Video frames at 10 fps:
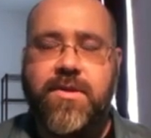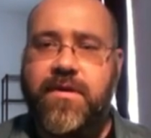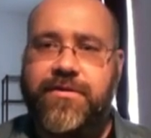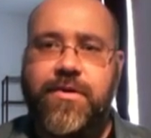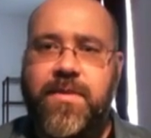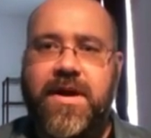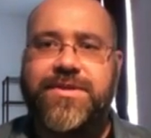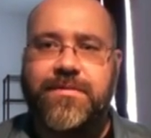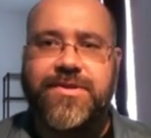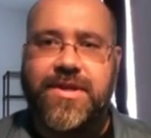You have two
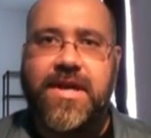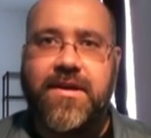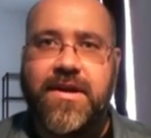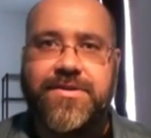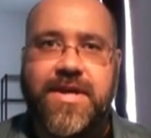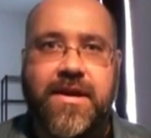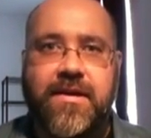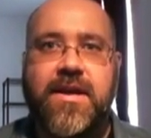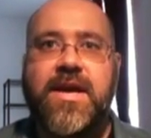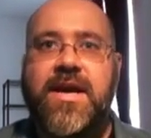possible scenarios
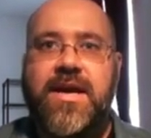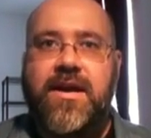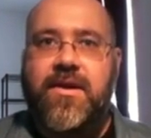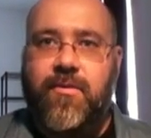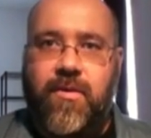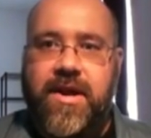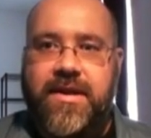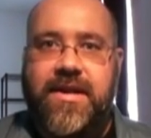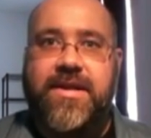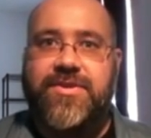here.
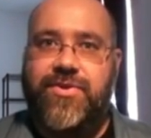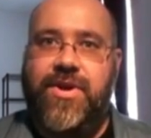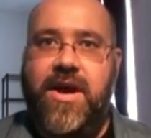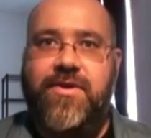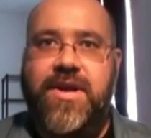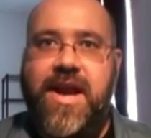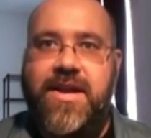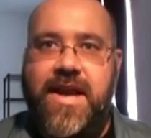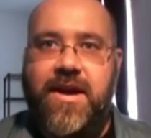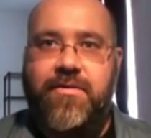One, it is not
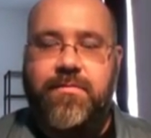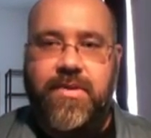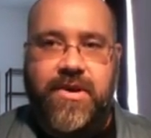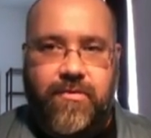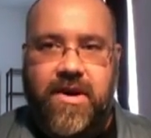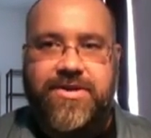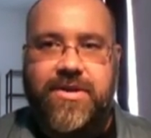okay now, but it